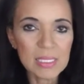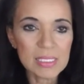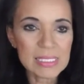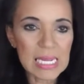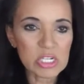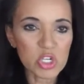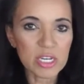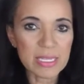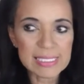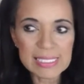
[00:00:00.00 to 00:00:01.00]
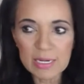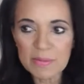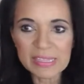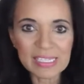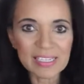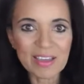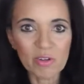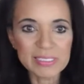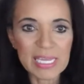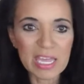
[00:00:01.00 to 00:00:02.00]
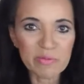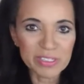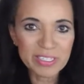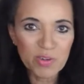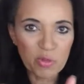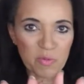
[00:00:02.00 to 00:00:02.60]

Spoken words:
station and they sit him at the cold table, you know,